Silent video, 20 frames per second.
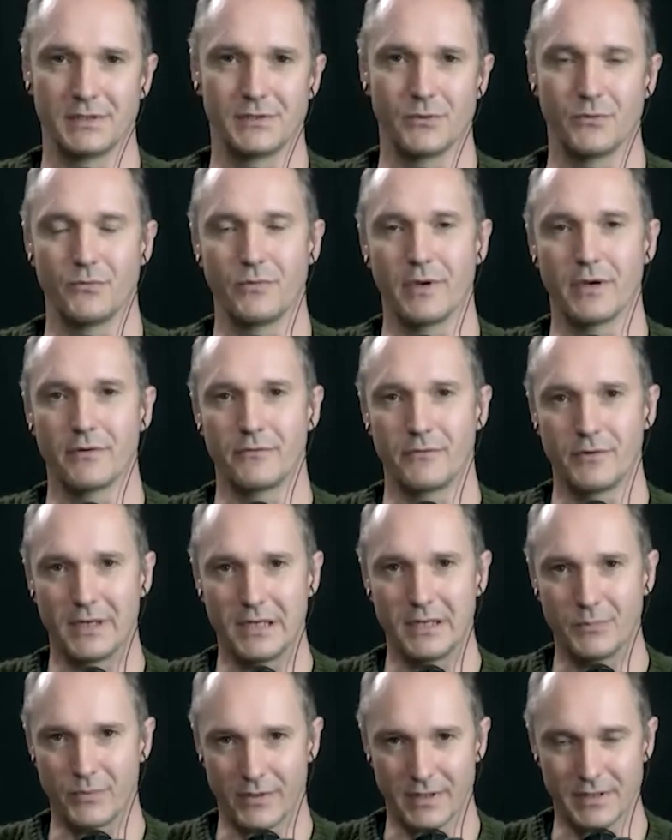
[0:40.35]
So we are
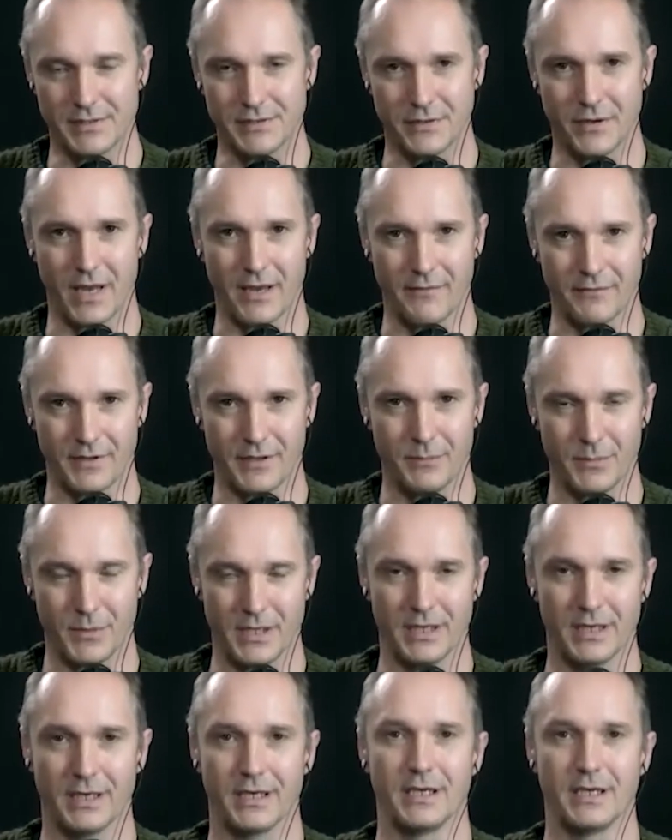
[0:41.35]
really pleased to have him here,